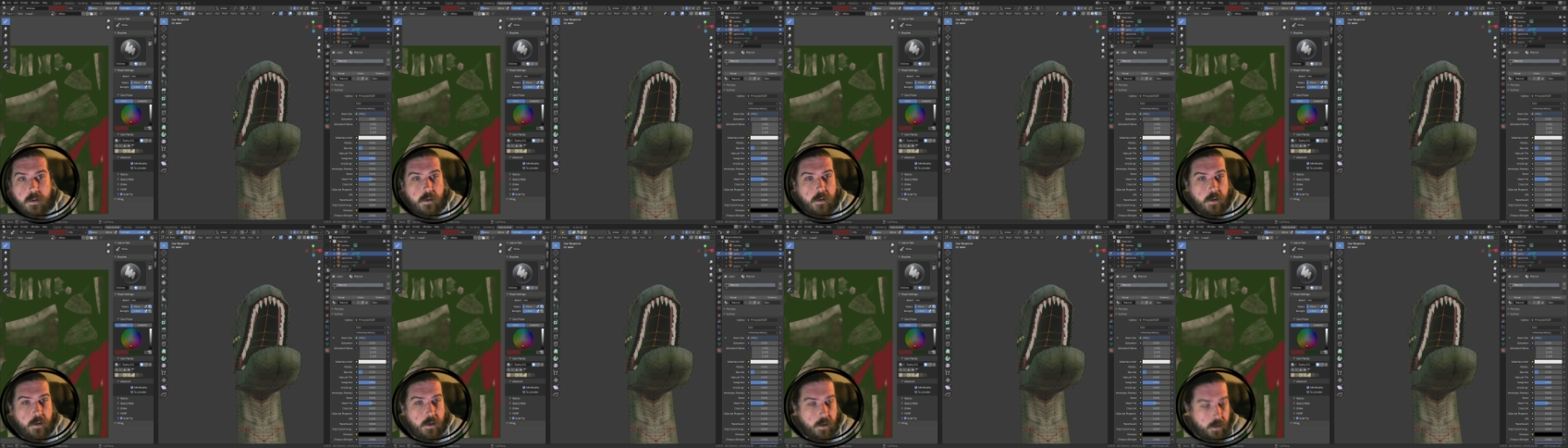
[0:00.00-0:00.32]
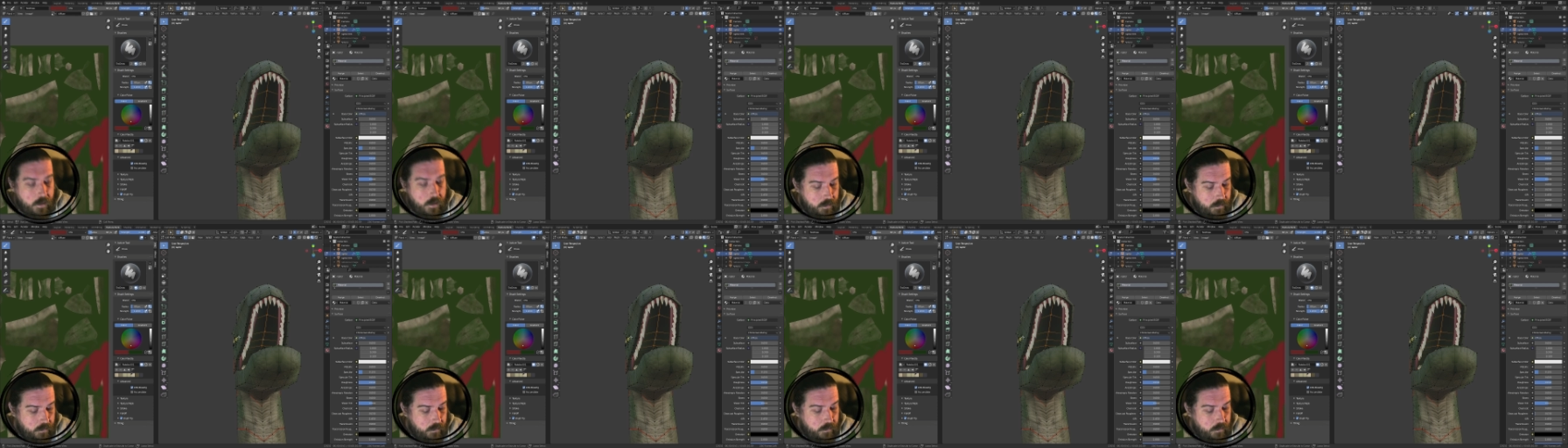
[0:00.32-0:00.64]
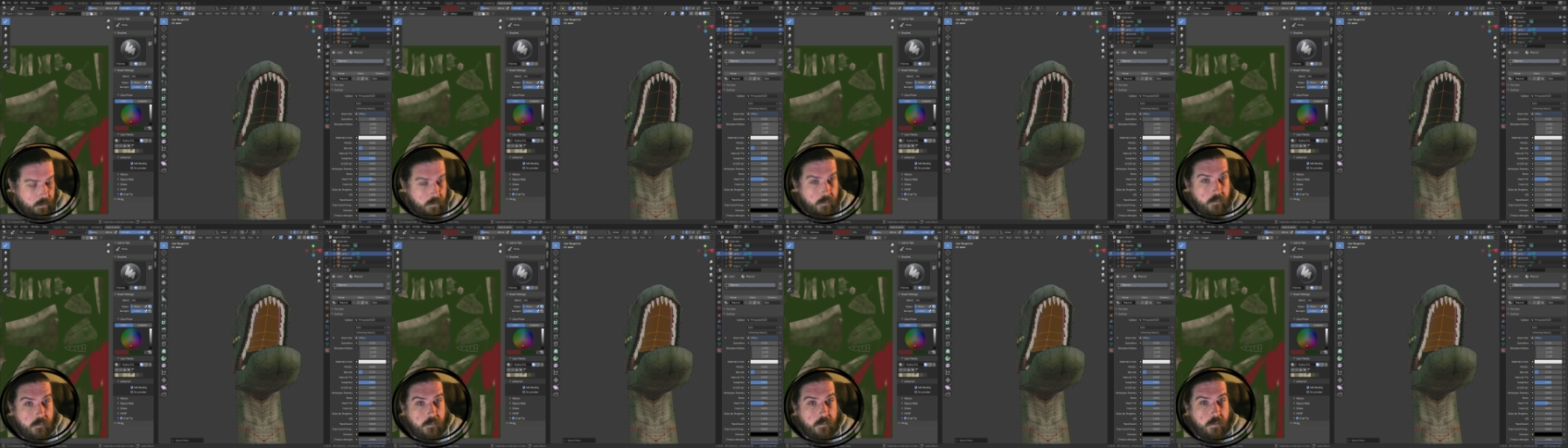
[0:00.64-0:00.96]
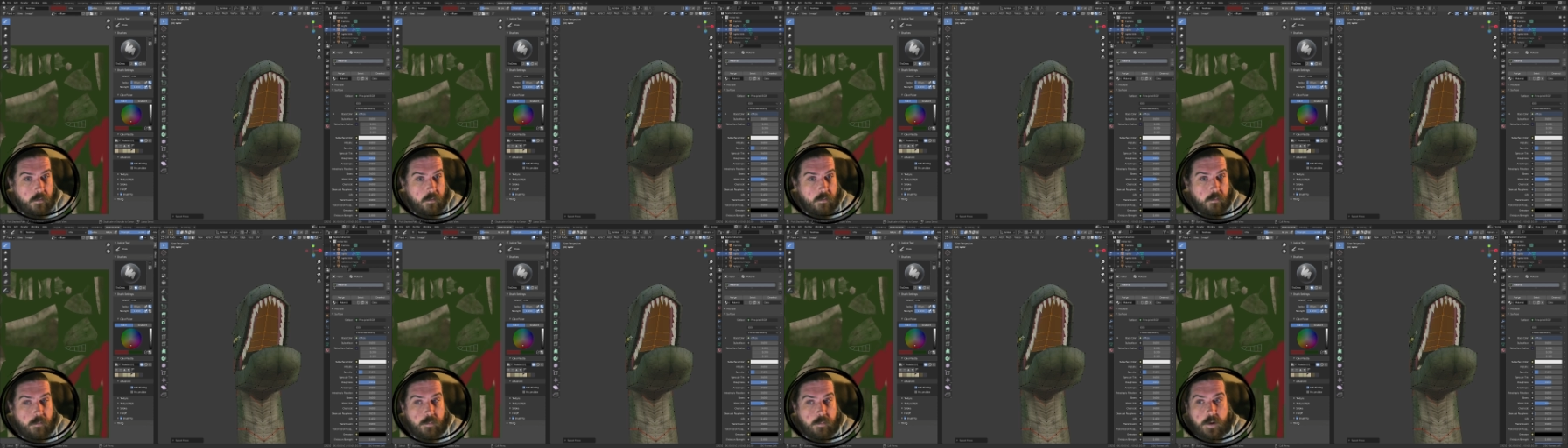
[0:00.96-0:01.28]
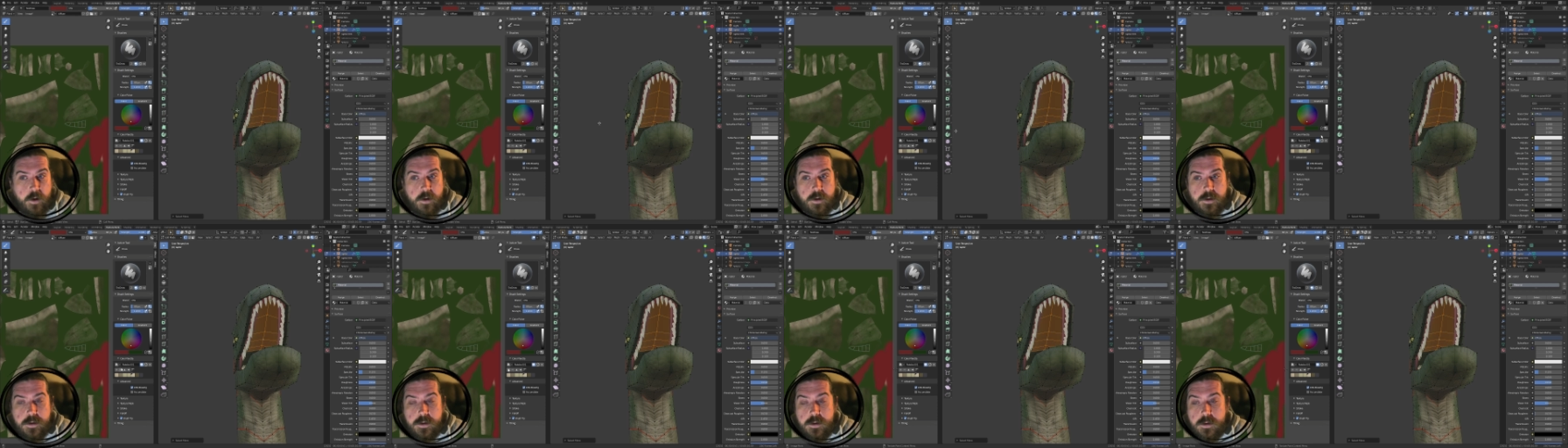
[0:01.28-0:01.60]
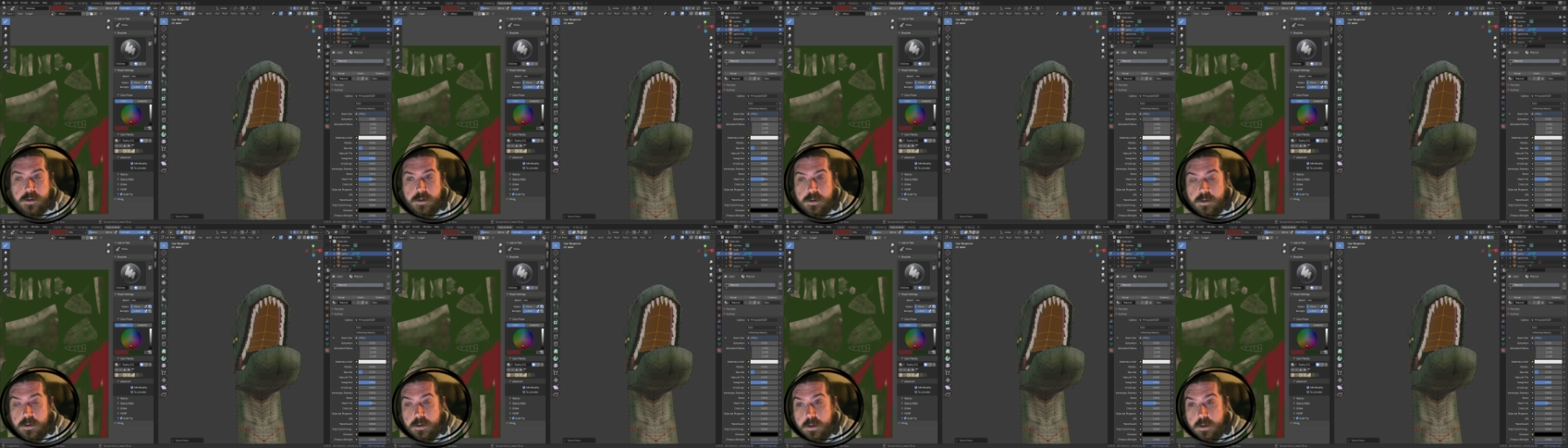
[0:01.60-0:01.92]
and Control plus.
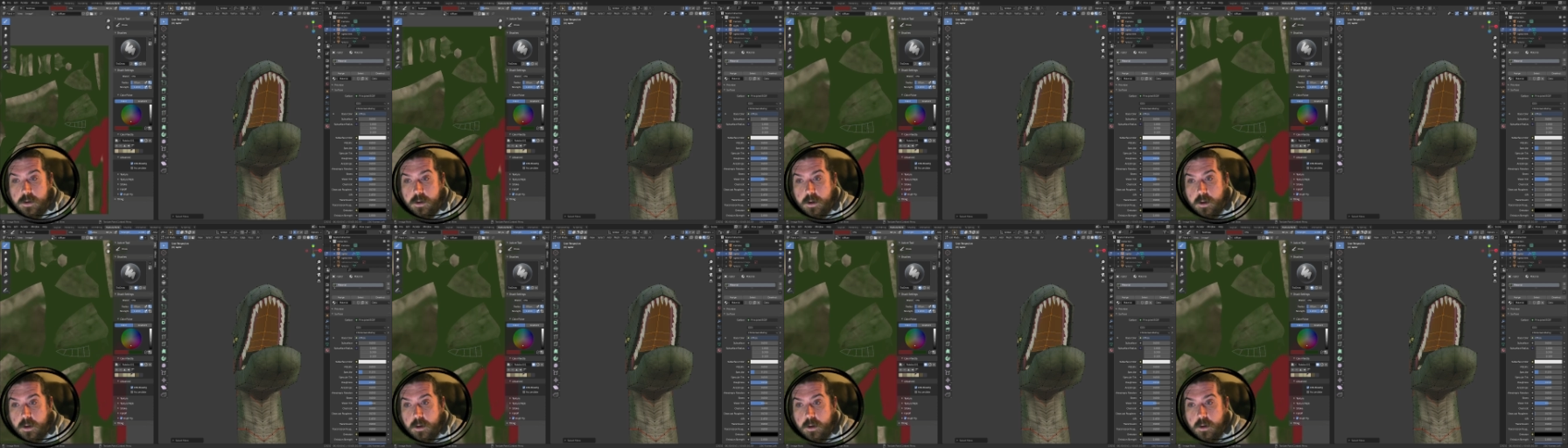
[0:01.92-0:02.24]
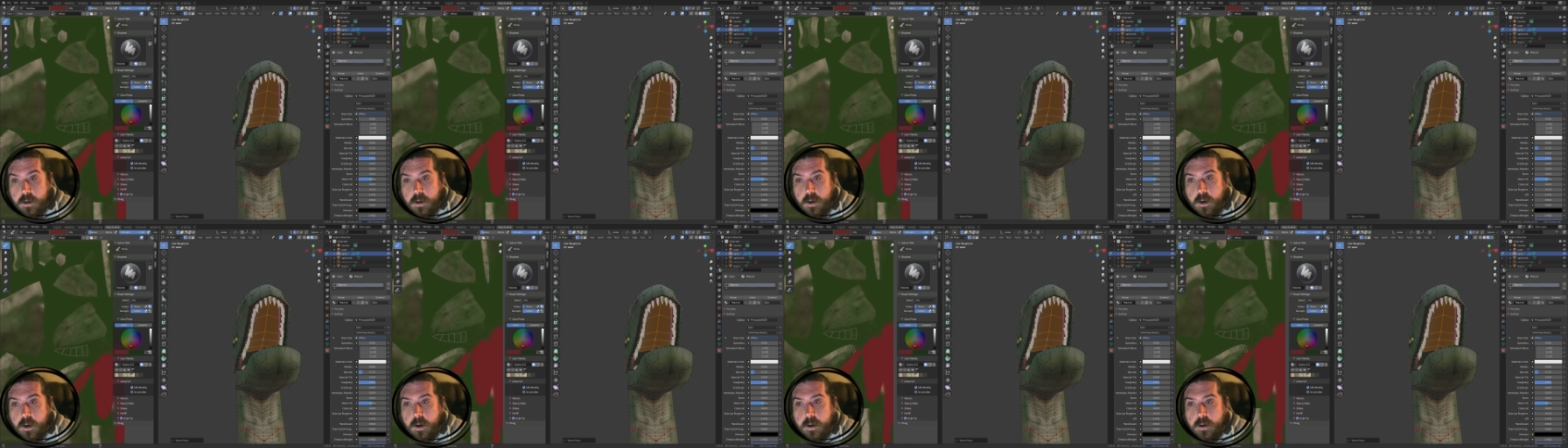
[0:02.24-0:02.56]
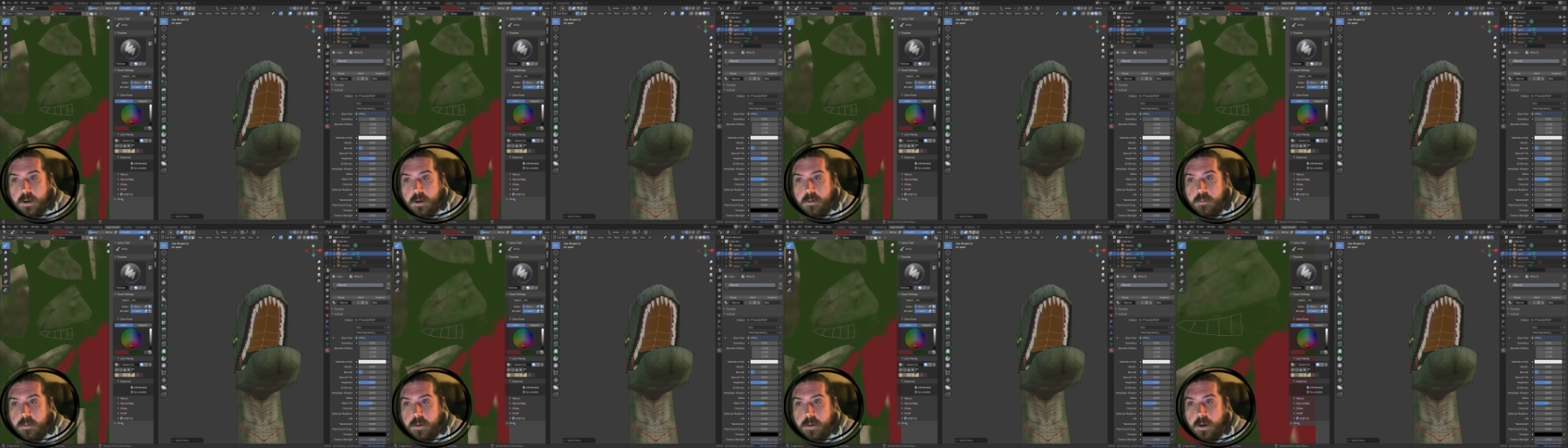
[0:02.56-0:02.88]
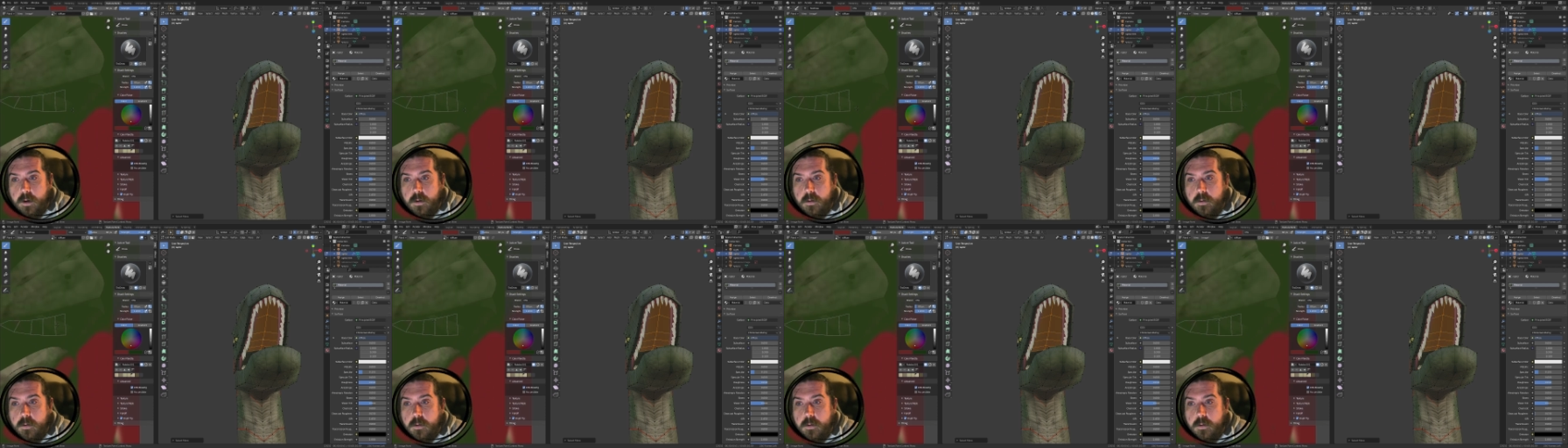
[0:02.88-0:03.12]
Here we go.